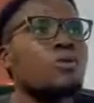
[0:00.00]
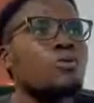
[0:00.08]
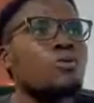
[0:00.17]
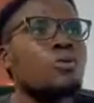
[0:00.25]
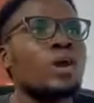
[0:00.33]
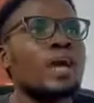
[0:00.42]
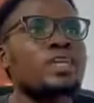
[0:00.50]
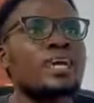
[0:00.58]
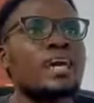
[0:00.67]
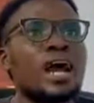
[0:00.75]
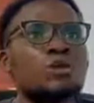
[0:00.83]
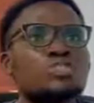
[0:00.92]
when
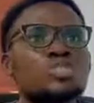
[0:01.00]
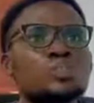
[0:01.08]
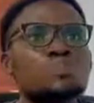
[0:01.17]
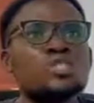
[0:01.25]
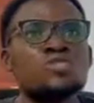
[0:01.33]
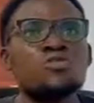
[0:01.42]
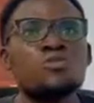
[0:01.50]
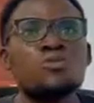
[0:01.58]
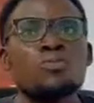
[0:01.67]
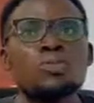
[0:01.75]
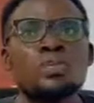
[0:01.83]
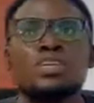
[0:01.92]
a house is peaceful,
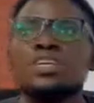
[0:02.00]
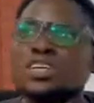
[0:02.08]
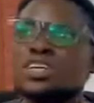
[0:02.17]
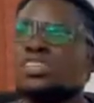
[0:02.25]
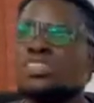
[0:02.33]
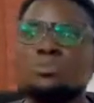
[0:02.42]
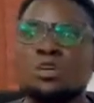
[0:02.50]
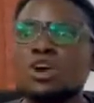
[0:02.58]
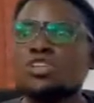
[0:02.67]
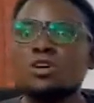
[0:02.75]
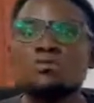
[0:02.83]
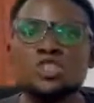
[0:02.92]
it is
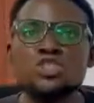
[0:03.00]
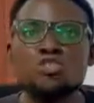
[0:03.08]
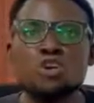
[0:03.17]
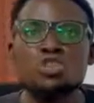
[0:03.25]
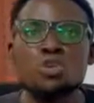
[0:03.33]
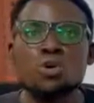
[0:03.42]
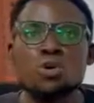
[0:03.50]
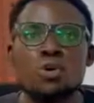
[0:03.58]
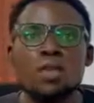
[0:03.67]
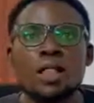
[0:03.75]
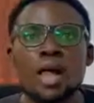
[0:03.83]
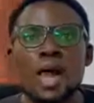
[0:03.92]
because of the structure.
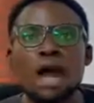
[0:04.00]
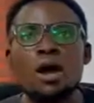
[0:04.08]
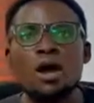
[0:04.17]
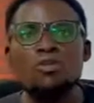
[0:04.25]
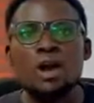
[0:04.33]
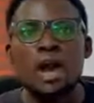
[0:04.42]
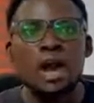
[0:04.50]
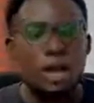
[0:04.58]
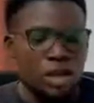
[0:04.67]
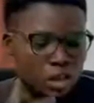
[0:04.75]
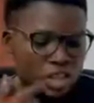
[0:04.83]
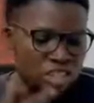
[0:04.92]
However,
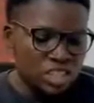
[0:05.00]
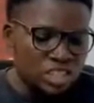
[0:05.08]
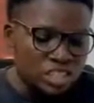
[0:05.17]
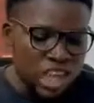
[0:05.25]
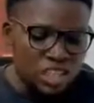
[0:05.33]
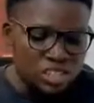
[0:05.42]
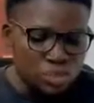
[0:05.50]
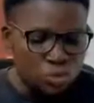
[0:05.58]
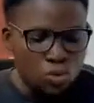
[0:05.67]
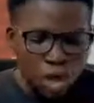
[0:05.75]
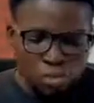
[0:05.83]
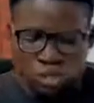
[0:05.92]
in this
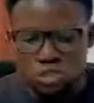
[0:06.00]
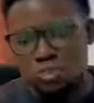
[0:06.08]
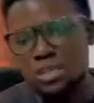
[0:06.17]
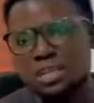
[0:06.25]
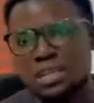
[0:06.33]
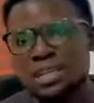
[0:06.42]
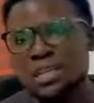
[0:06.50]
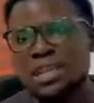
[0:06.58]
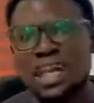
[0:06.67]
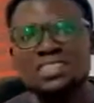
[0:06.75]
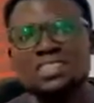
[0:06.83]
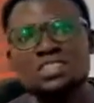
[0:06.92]
article, I'm going to be
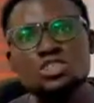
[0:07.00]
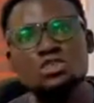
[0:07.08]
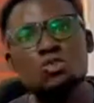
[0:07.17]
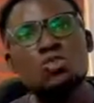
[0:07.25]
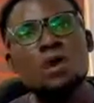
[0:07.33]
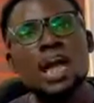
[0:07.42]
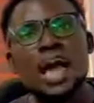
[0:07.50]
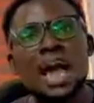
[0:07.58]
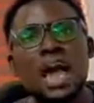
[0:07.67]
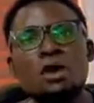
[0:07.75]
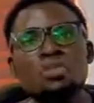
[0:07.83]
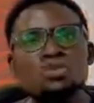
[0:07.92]
enlightening you
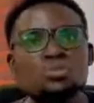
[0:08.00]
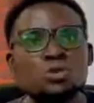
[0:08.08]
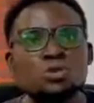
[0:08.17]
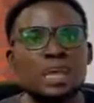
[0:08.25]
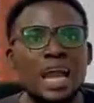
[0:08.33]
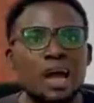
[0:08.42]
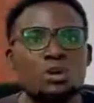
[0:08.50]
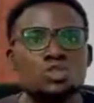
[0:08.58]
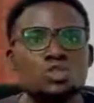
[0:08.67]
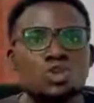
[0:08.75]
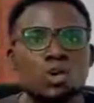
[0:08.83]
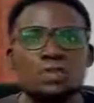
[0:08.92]
how to build a
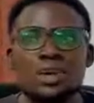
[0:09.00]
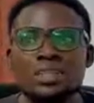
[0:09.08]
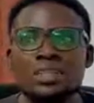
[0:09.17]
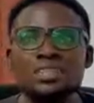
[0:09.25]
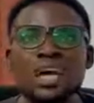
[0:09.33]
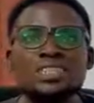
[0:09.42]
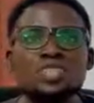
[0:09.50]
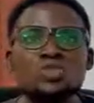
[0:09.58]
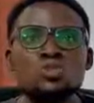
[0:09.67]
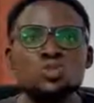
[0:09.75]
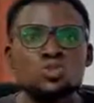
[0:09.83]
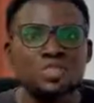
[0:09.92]
house correctly that
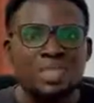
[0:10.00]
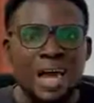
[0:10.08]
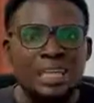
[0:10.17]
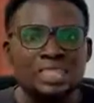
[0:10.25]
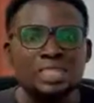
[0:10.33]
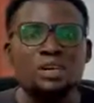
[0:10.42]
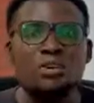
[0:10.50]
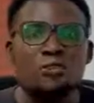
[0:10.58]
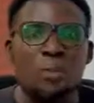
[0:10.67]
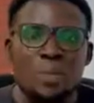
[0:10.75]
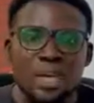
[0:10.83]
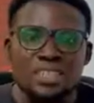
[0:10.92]
it will stand
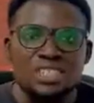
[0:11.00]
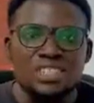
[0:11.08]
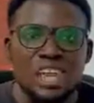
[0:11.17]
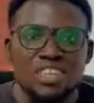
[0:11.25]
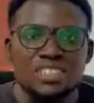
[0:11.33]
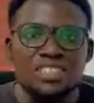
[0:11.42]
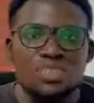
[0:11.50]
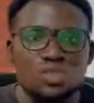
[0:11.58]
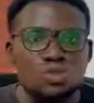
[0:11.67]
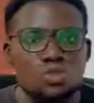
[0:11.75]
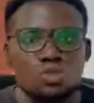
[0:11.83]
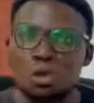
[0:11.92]
for many years
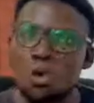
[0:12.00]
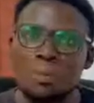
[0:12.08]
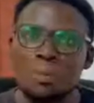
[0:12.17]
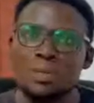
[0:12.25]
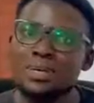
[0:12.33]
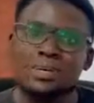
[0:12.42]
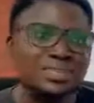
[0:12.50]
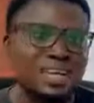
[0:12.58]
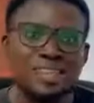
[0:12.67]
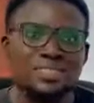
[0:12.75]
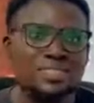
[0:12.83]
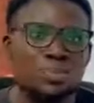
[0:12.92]
to come.
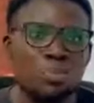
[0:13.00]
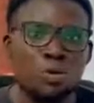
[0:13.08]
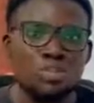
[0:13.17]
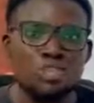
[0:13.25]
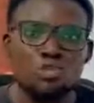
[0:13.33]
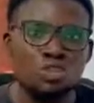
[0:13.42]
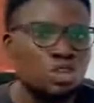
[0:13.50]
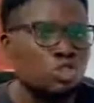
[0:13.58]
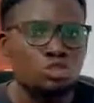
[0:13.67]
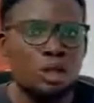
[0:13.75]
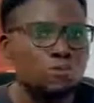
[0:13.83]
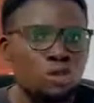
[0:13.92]
That is the post
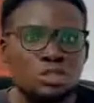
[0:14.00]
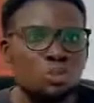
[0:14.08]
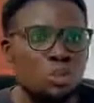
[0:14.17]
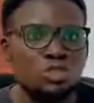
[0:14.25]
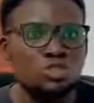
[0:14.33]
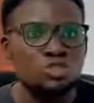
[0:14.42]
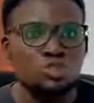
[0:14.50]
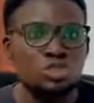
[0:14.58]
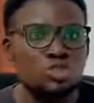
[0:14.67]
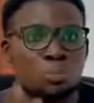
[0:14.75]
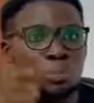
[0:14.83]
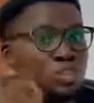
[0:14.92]
introduction. You have done the post
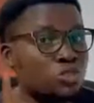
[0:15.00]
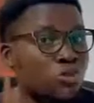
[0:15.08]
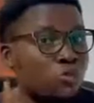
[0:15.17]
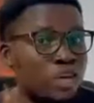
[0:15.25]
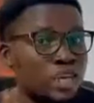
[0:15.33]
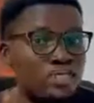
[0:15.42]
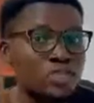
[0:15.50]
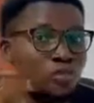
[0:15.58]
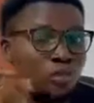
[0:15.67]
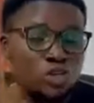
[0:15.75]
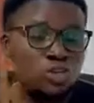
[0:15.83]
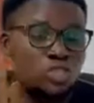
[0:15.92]
introduction. Please don't forget, the
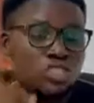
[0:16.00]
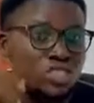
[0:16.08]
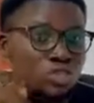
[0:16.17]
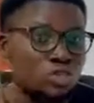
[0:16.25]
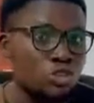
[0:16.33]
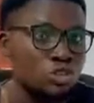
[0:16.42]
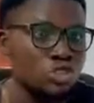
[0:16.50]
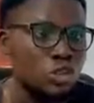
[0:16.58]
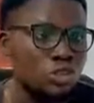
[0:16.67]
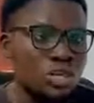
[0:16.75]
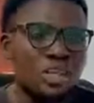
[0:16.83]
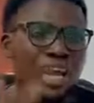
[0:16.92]
first one is
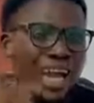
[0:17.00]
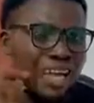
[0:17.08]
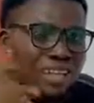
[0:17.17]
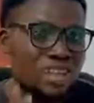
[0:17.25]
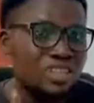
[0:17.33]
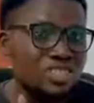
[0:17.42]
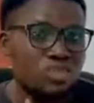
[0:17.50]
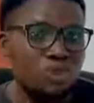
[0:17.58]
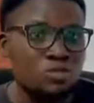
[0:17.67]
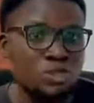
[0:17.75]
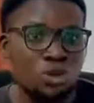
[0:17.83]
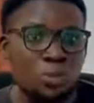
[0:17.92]
introduction, analysis
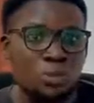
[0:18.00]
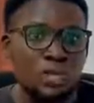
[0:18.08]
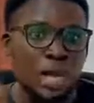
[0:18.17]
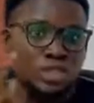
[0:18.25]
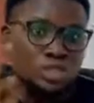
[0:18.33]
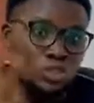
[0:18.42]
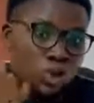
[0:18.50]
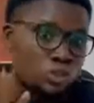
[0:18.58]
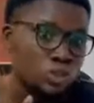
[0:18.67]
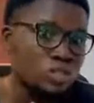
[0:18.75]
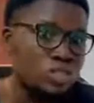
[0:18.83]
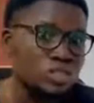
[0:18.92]
of the topic, and the
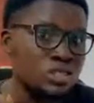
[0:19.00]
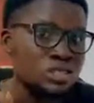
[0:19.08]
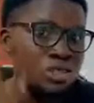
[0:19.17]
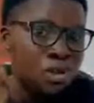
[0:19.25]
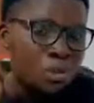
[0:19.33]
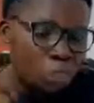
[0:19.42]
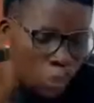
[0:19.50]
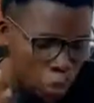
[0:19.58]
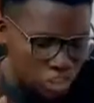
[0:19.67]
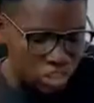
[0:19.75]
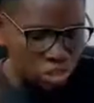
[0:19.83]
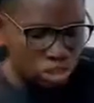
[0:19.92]
third one is
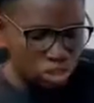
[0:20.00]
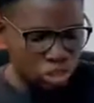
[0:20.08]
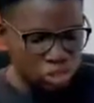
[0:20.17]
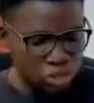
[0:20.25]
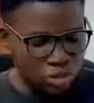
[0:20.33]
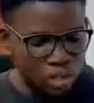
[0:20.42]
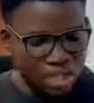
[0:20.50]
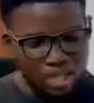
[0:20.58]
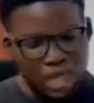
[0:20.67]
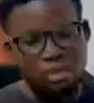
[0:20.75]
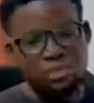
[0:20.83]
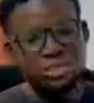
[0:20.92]
post introduction.
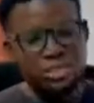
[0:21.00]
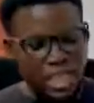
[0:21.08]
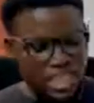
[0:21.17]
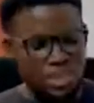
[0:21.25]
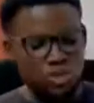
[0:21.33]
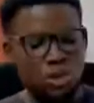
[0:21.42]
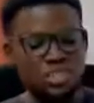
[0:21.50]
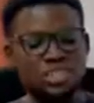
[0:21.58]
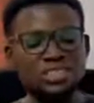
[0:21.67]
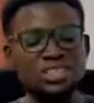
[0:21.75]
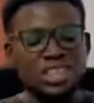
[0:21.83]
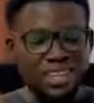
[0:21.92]
Now, the next one
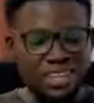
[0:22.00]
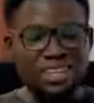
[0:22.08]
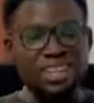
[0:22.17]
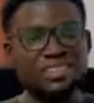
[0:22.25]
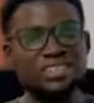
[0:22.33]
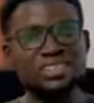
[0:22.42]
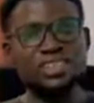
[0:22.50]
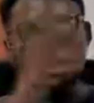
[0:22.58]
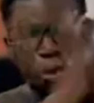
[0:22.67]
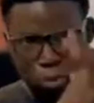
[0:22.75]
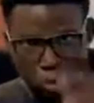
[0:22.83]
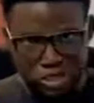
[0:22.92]
is listing
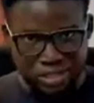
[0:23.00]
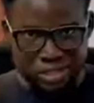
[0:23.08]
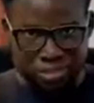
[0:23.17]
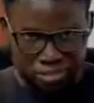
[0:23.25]
your points.